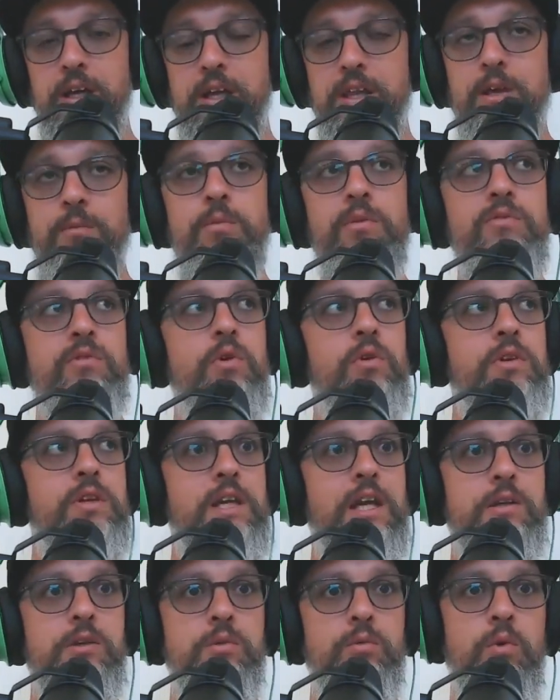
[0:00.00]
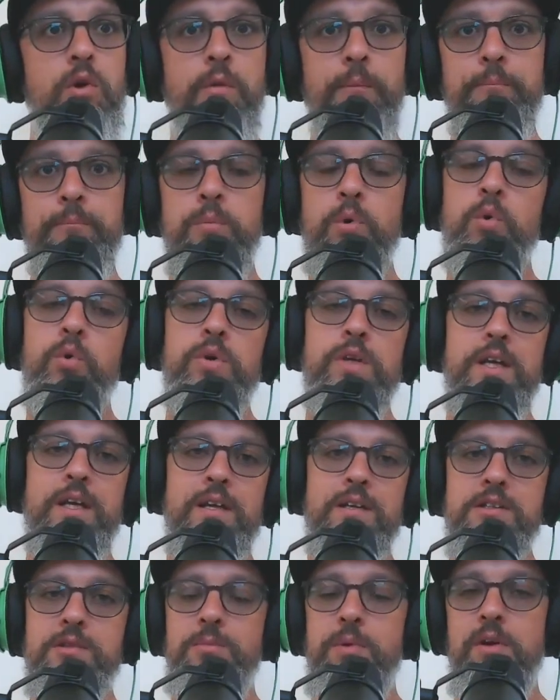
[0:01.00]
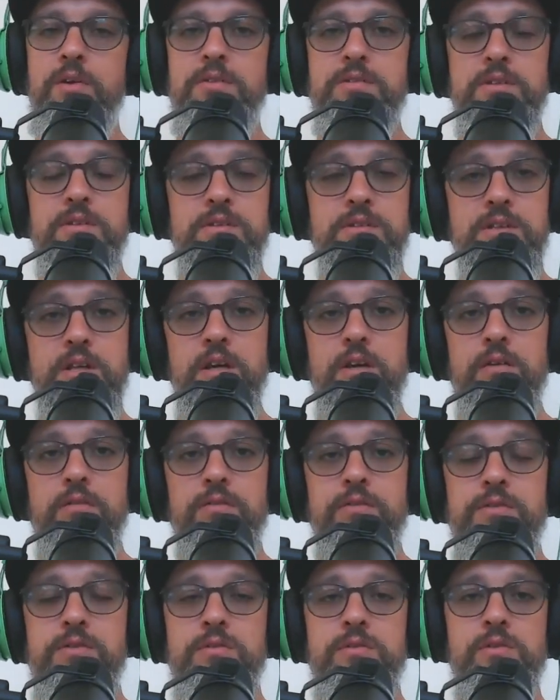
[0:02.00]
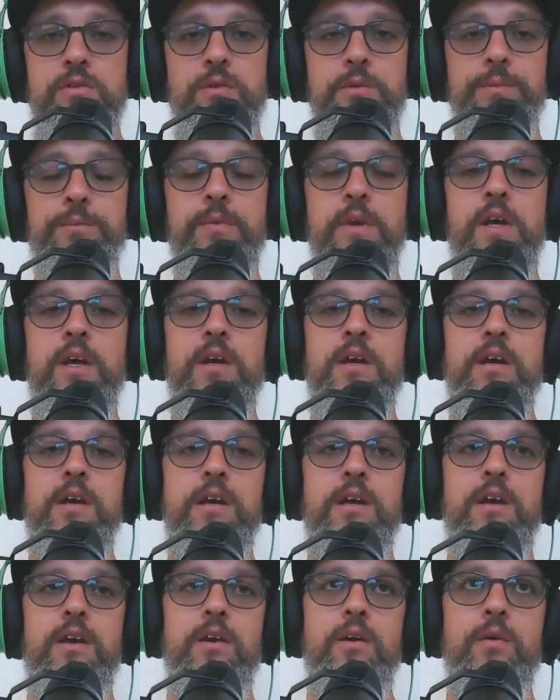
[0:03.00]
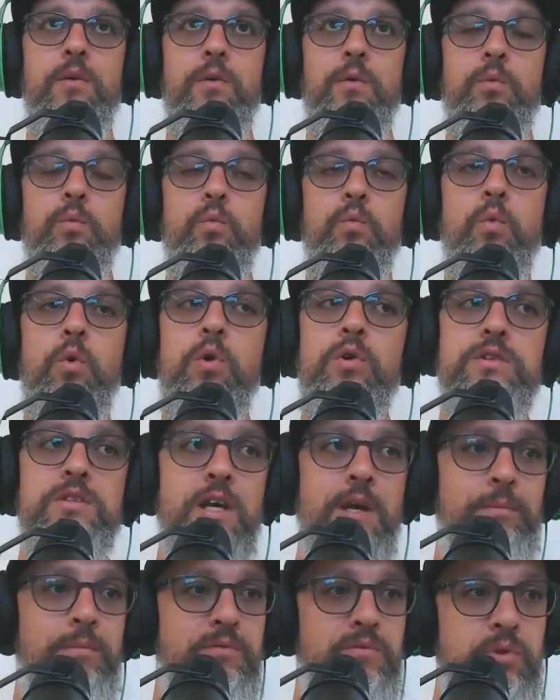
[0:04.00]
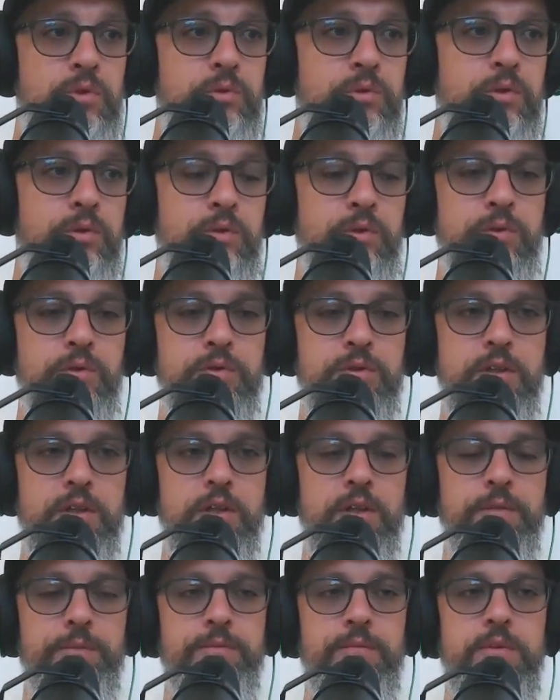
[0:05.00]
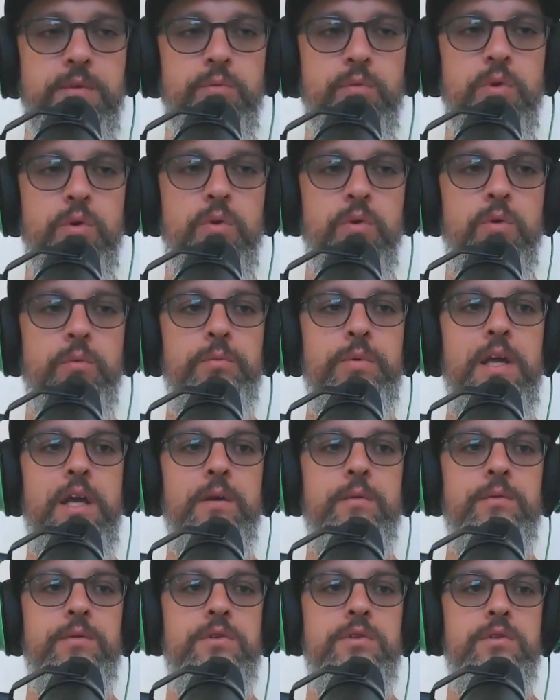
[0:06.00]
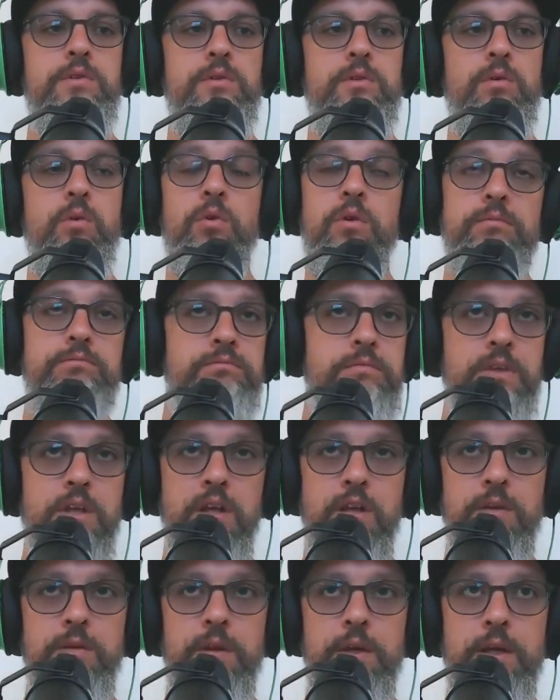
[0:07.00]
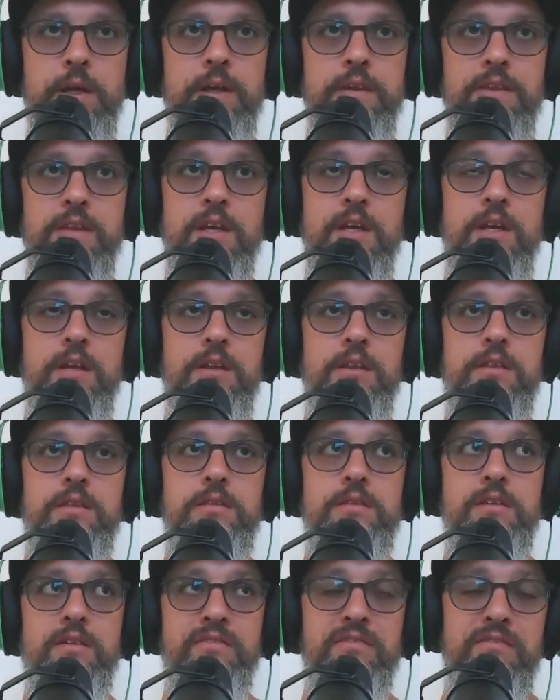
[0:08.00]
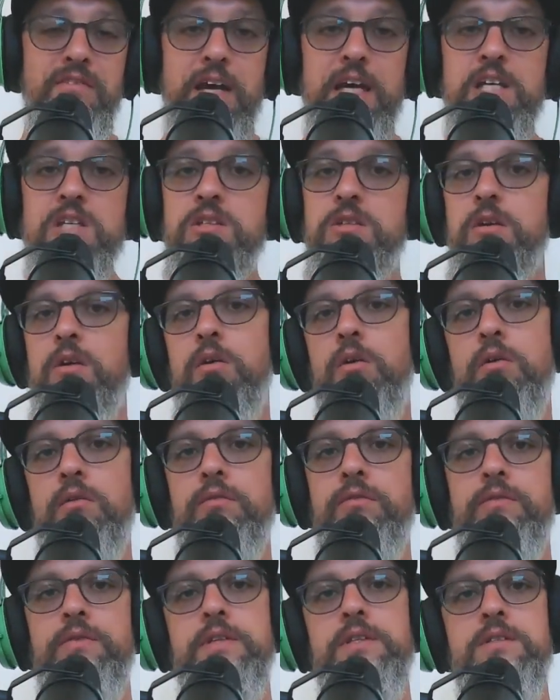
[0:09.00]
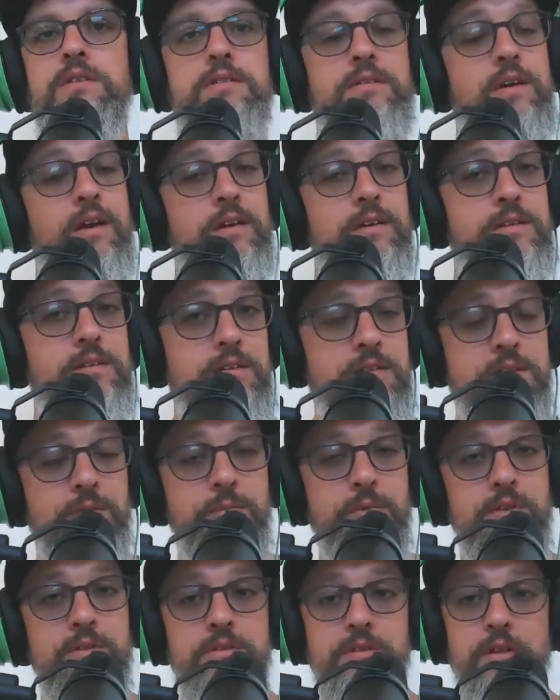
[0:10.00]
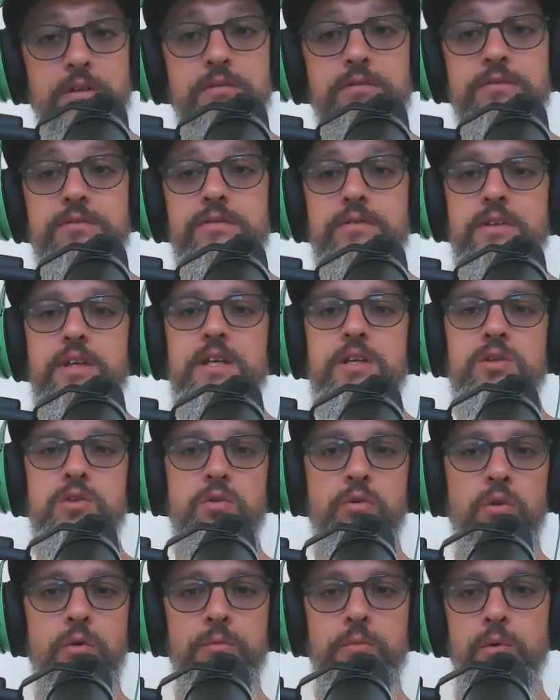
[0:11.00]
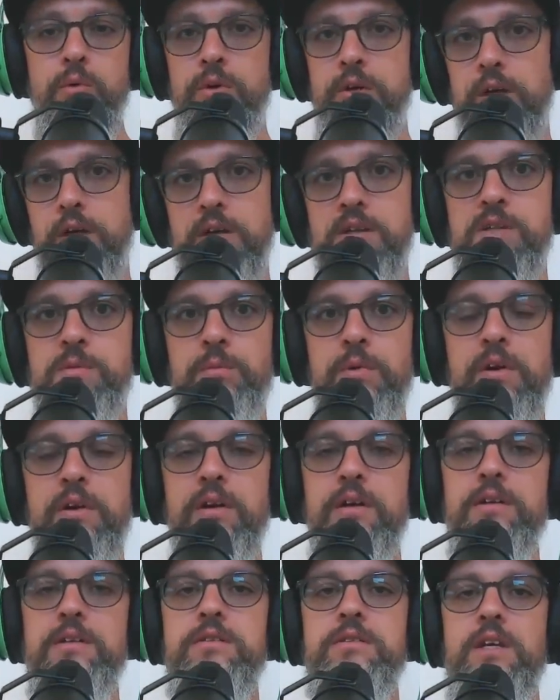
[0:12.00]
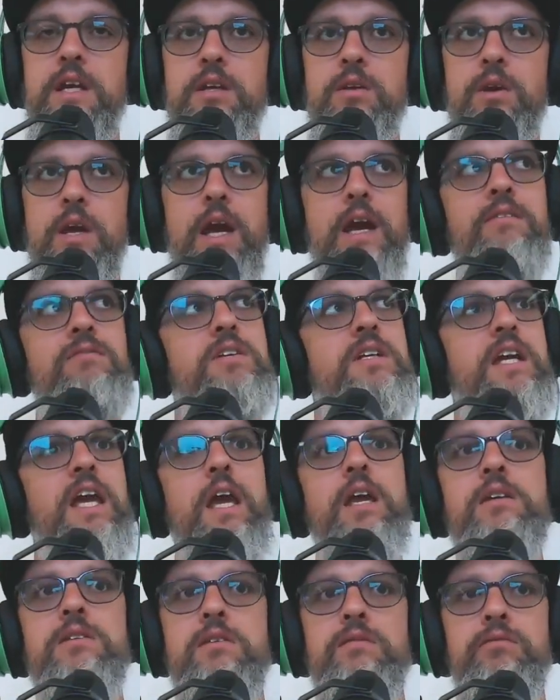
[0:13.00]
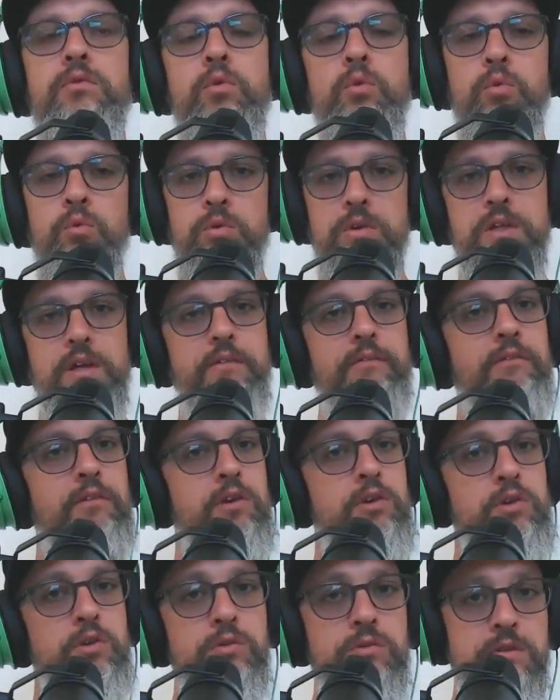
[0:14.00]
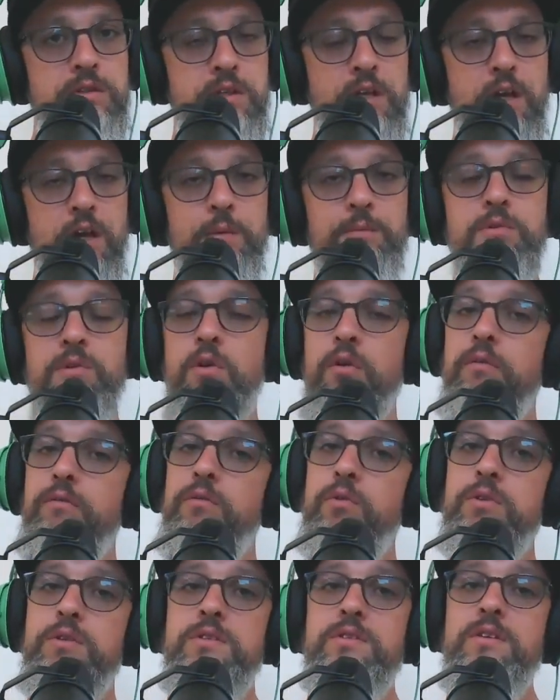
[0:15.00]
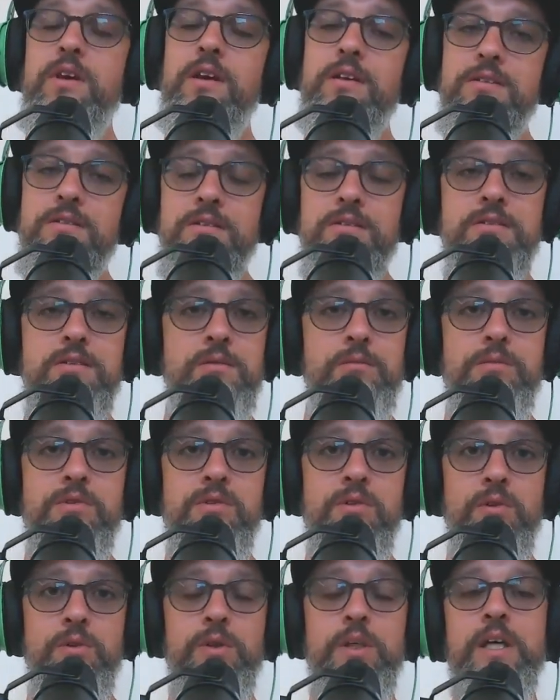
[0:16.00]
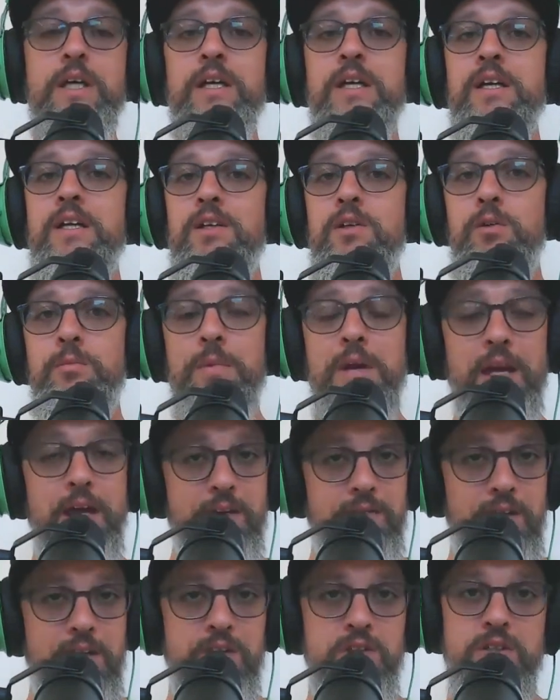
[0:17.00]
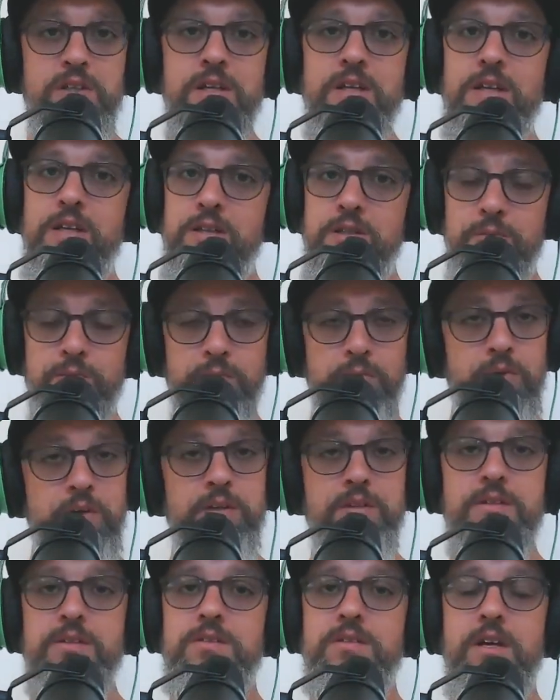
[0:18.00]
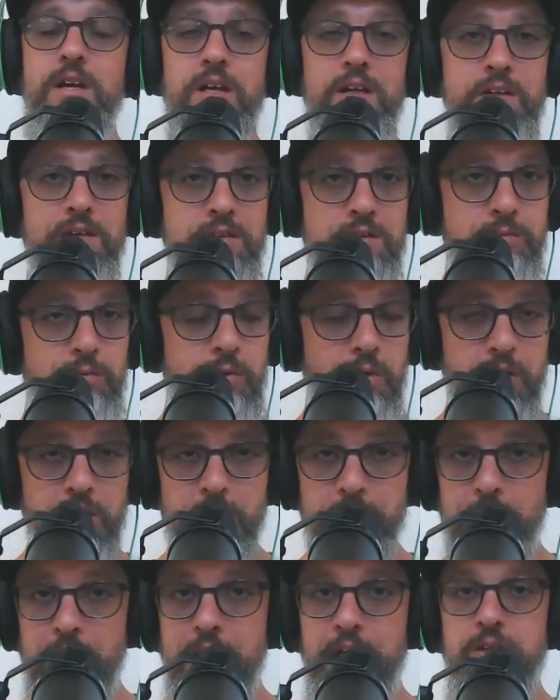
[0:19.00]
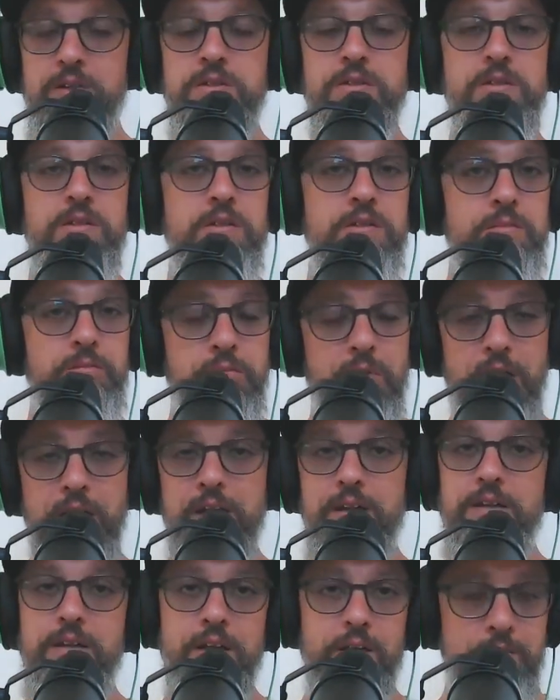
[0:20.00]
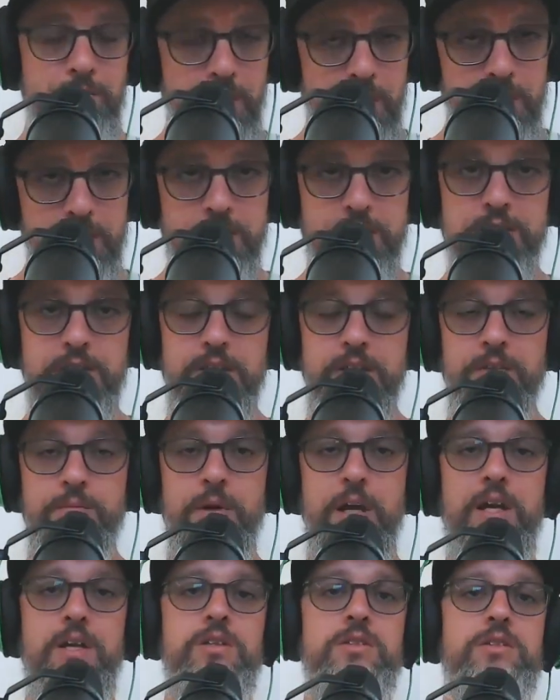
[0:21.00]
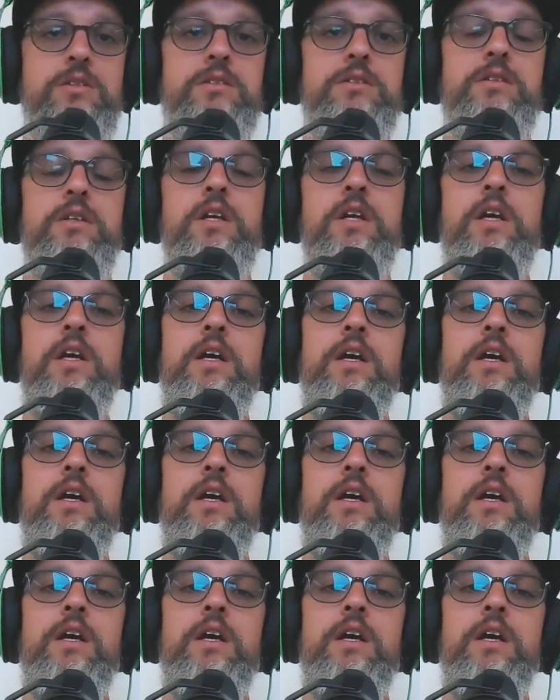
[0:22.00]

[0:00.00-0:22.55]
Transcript: And then we've got the actual onboarding experience itself. So what type of tool you're using will be able to, or the face of the design system itself is your onboarding experience, and you have to cater for all the different user types of your design system. So you may have engineers, product designers, product managers, branding, marketing managers,